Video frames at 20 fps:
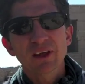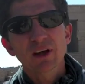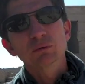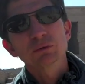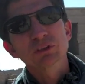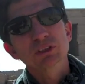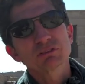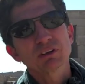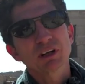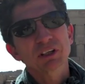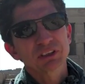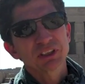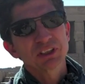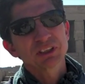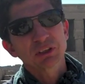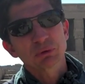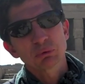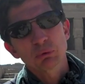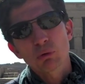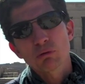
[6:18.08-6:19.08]
old structures
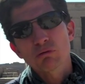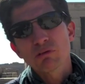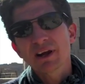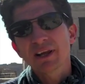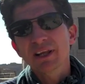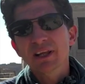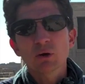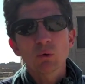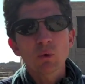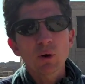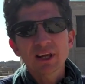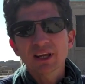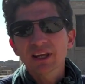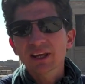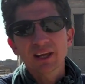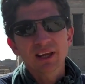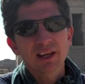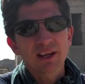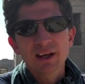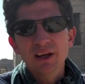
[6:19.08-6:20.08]
that are already
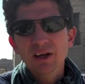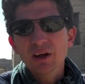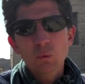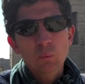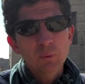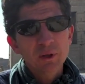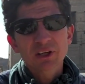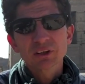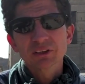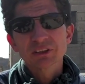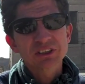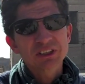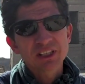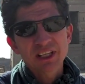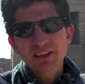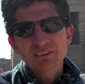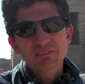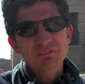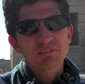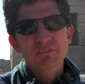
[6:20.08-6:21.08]
quaking, we could
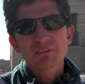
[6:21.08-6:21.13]
see,